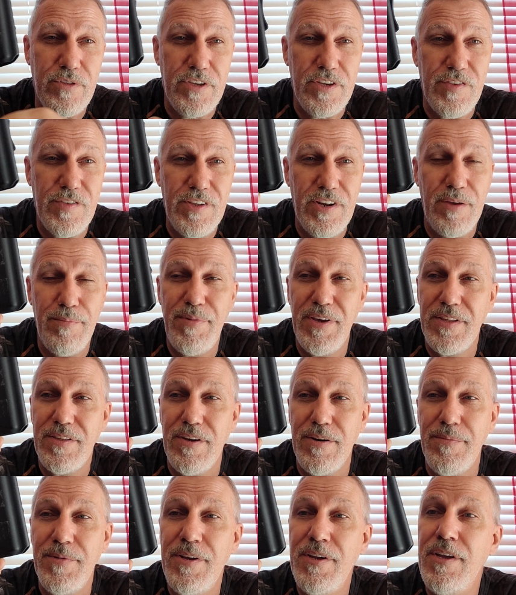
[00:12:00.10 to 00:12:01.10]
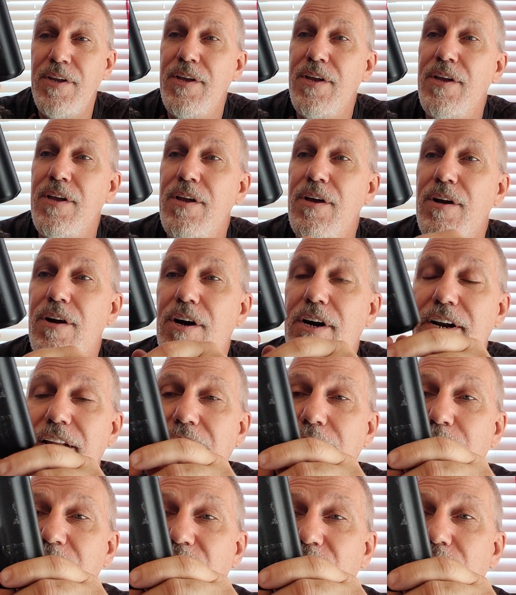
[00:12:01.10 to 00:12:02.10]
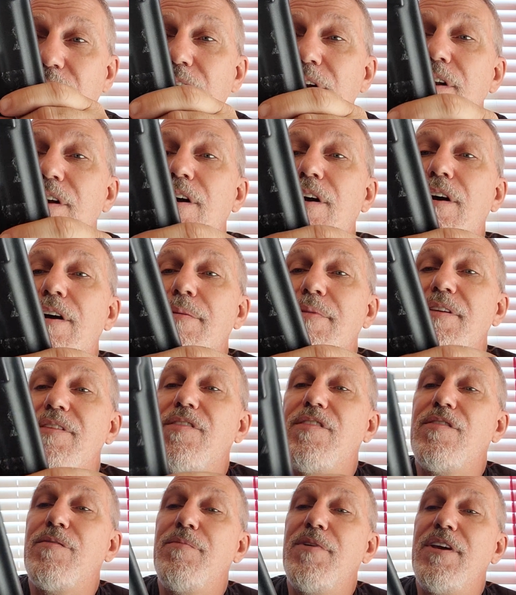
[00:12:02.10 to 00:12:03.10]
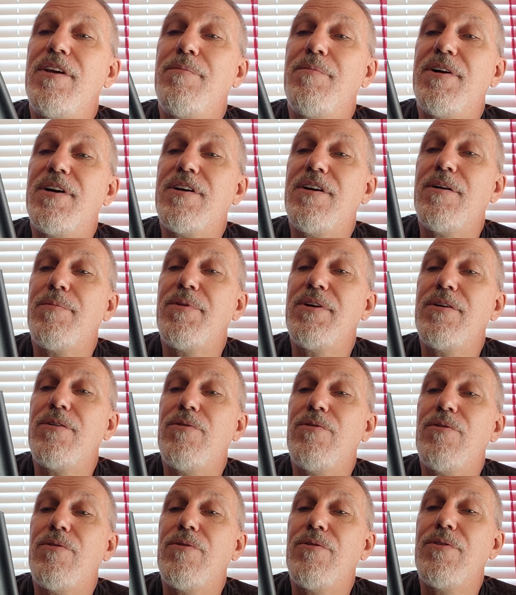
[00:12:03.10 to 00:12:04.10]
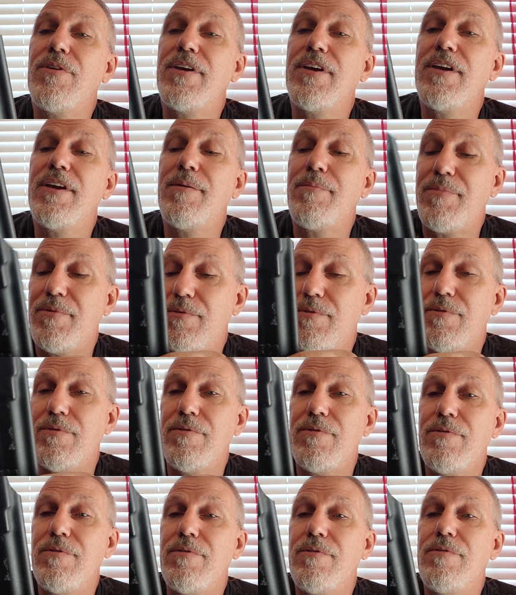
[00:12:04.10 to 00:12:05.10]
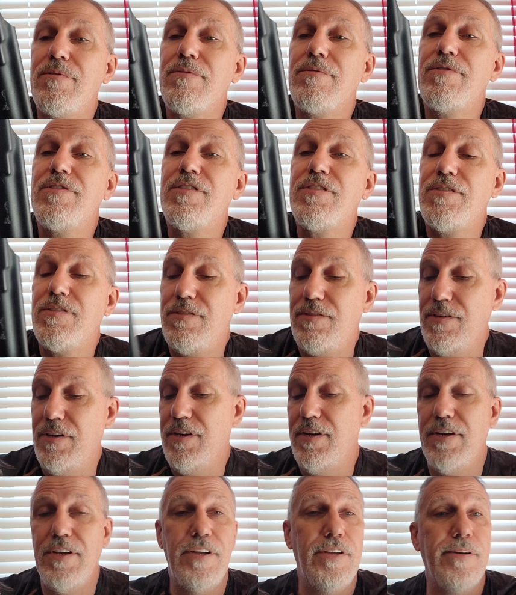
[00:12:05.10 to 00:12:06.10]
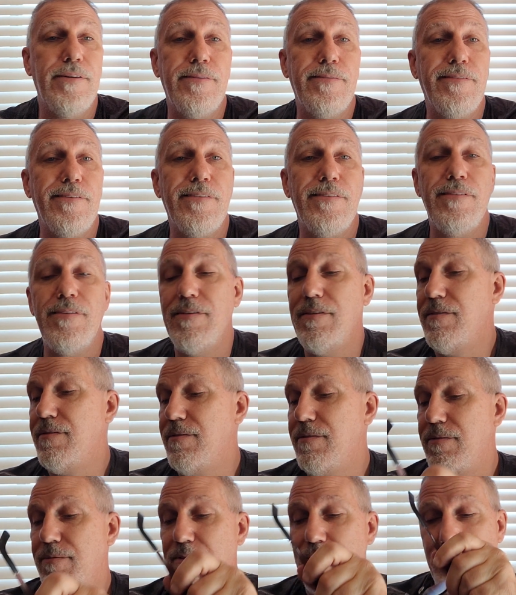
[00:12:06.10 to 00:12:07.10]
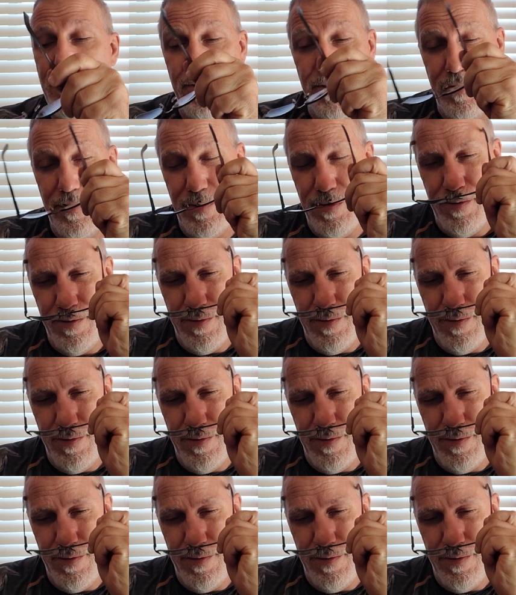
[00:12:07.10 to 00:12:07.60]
this that I picked up on Amazon. This is made by a company called Ampersand, I think it is. Let me tell you.